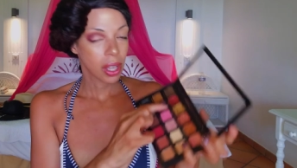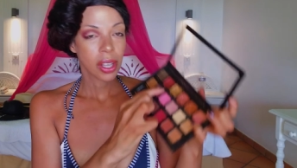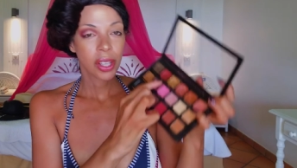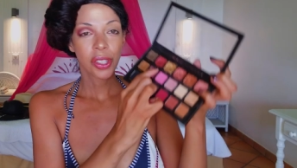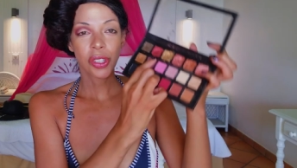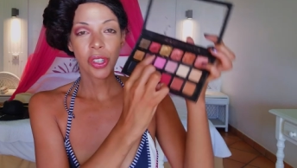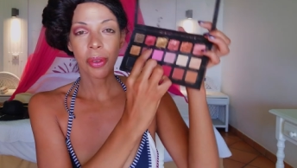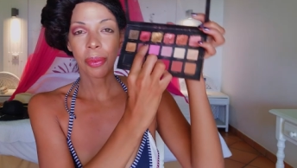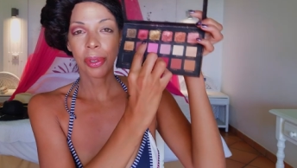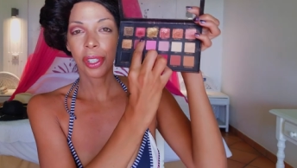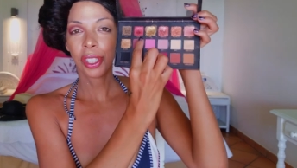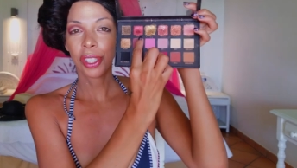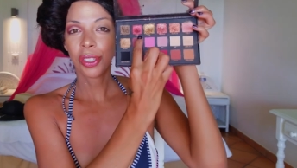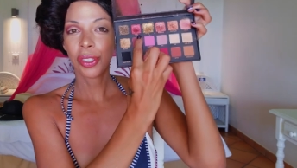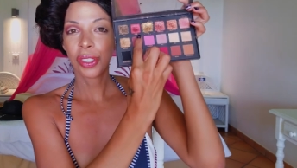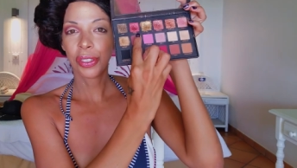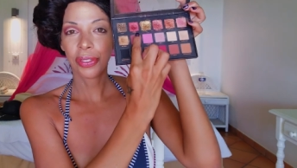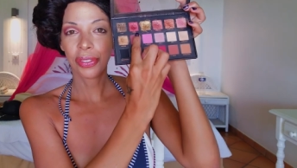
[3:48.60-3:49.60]
So I'm gonna
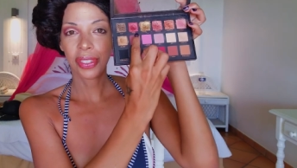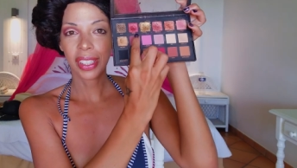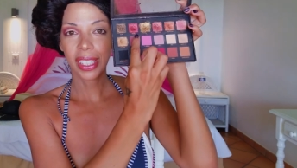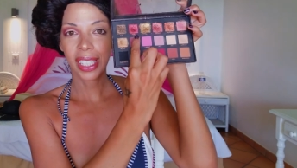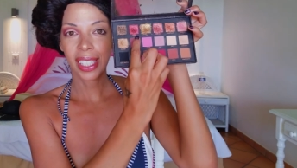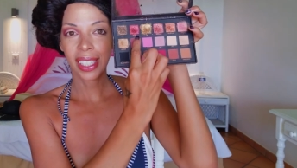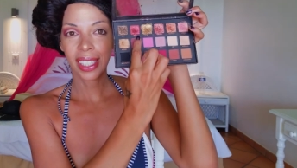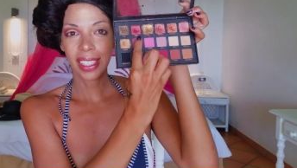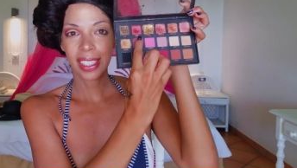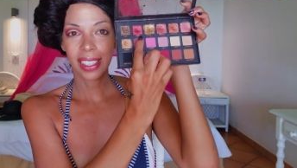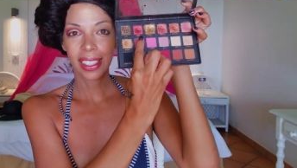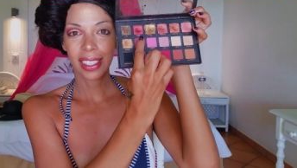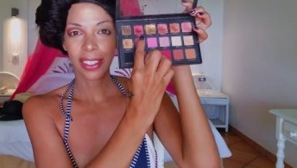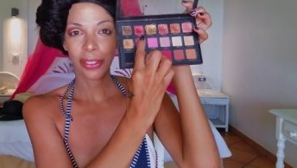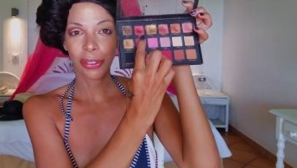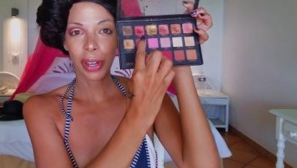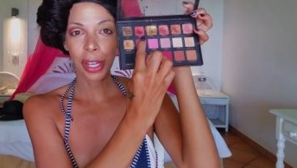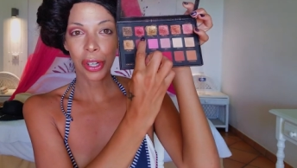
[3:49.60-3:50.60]
use Flame
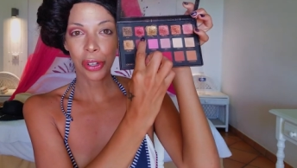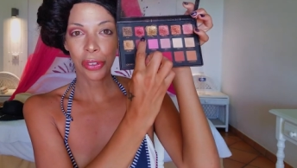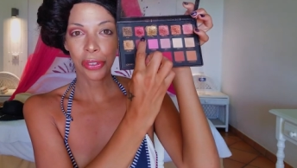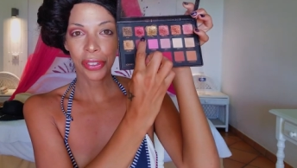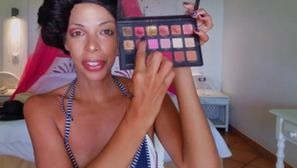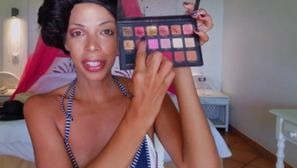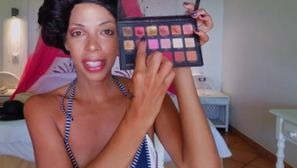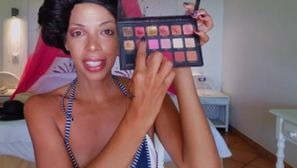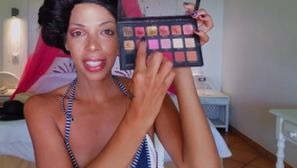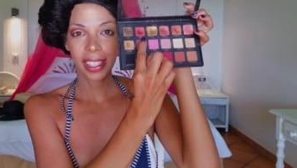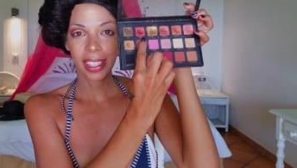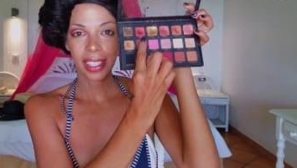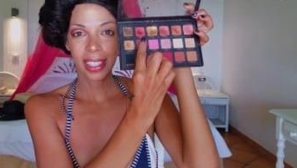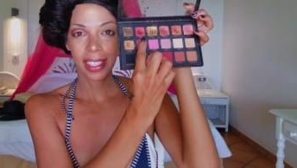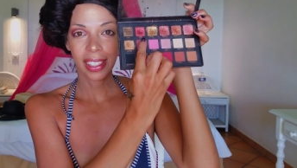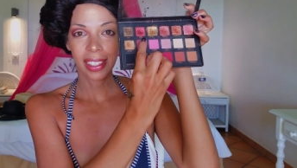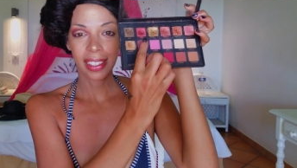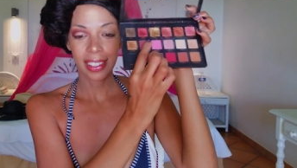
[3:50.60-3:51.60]
right over
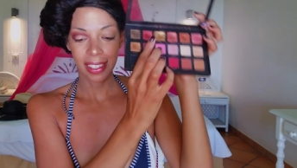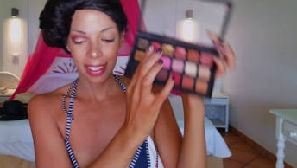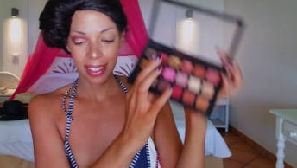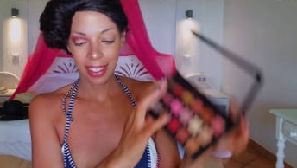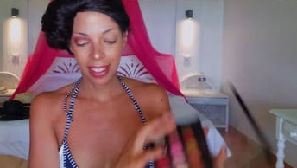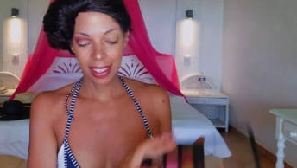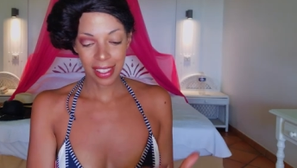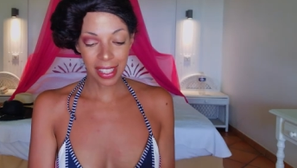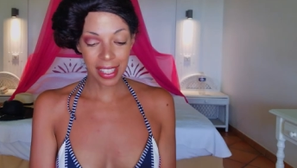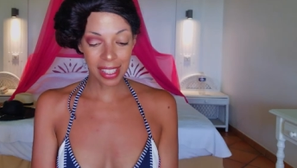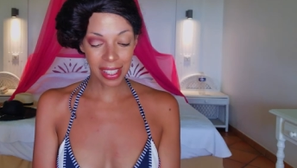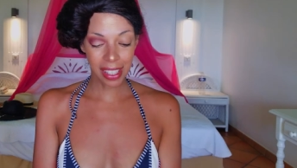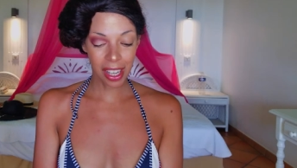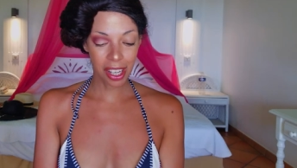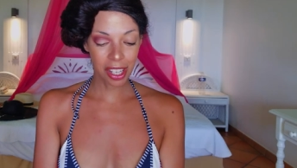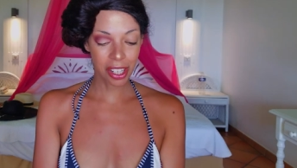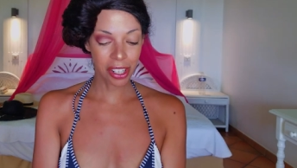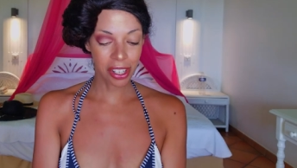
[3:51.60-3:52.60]
it. This
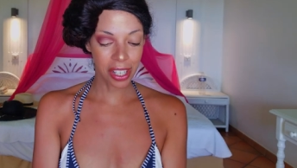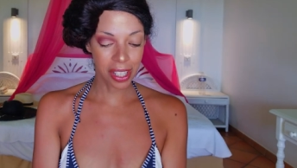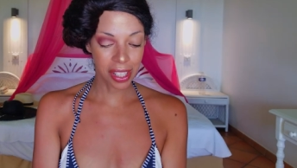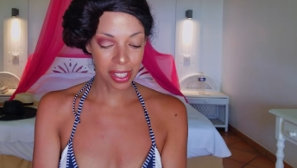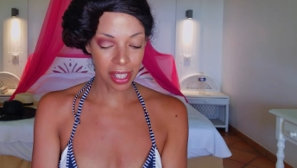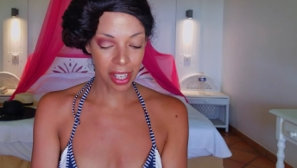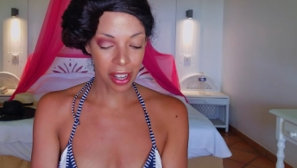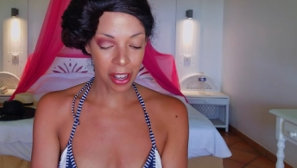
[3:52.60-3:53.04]
color is